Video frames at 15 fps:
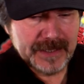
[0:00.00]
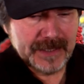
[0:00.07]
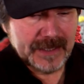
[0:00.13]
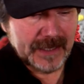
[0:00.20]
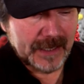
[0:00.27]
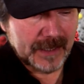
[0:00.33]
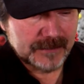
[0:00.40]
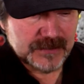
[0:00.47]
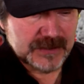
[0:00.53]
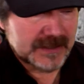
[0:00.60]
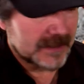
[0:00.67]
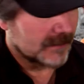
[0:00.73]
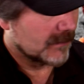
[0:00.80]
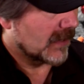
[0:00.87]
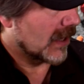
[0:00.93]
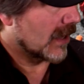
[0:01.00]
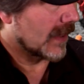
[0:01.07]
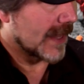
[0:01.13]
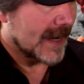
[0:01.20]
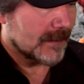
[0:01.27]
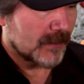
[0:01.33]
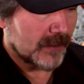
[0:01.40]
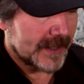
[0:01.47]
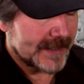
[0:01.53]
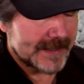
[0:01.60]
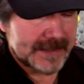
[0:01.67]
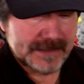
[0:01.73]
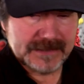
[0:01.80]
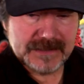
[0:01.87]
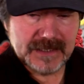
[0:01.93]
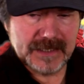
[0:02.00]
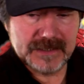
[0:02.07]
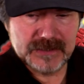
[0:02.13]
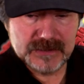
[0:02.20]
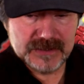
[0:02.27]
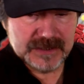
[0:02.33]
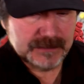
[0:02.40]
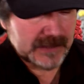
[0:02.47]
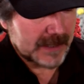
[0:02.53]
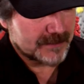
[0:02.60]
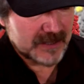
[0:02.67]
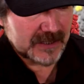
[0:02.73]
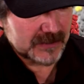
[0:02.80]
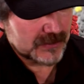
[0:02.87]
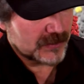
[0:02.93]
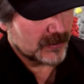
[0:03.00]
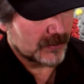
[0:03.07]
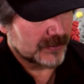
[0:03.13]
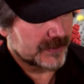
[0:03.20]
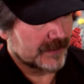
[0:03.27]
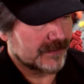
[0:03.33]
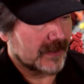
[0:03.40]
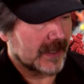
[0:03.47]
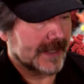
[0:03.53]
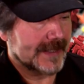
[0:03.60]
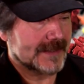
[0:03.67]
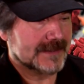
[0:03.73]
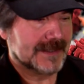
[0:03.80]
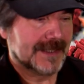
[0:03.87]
Um, you can elaborate it, uh, use some type of control device.